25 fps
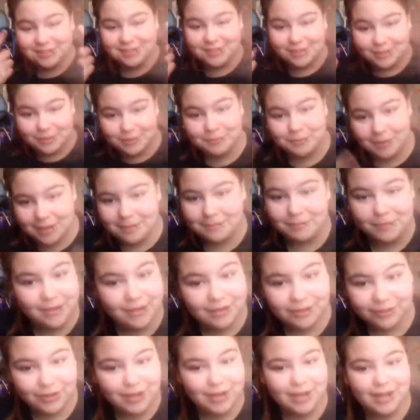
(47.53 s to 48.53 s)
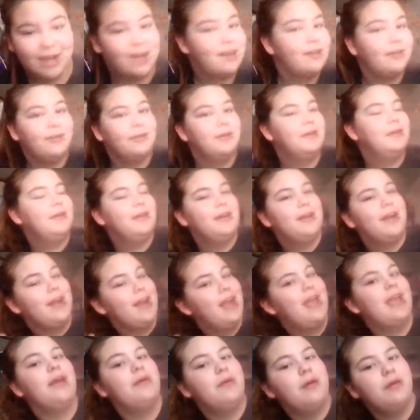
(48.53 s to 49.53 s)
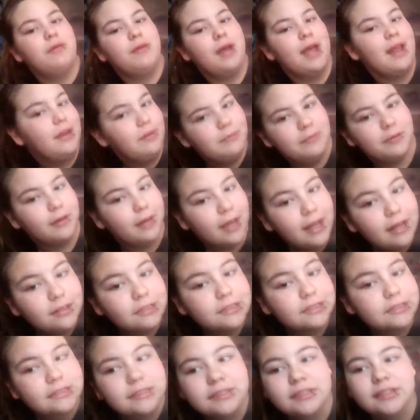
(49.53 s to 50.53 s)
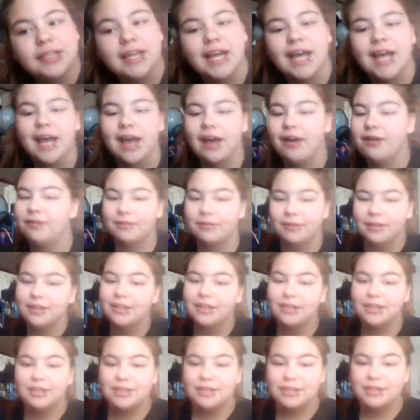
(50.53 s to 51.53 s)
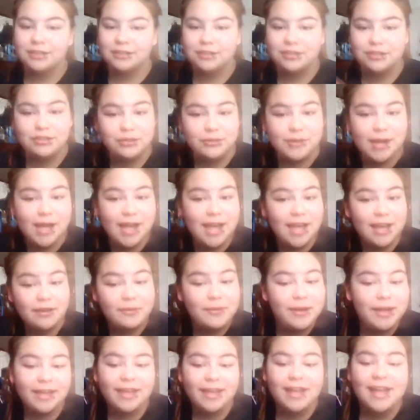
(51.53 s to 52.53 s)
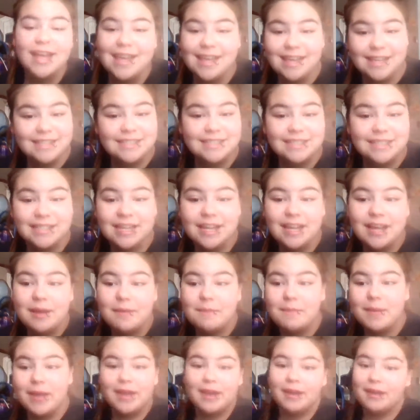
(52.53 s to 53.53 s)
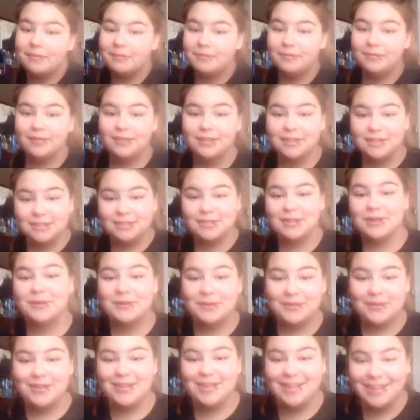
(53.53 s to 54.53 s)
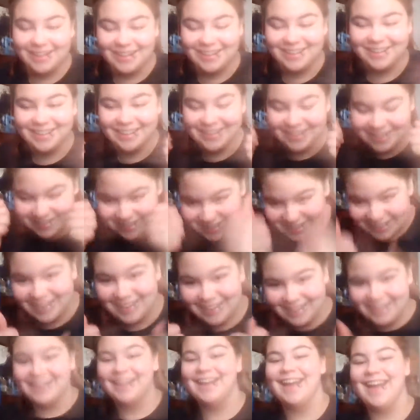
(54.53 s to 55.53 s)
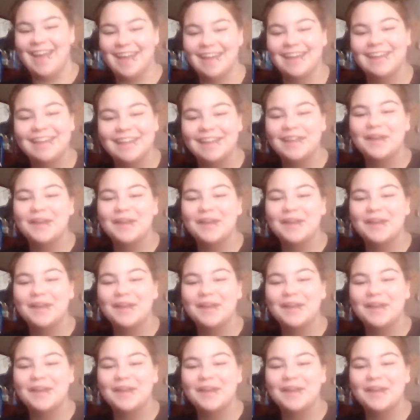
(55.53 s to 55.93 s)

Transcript: who might be in grade 8, or anywhere else, how to do a quick, easy makeup. So, yeah,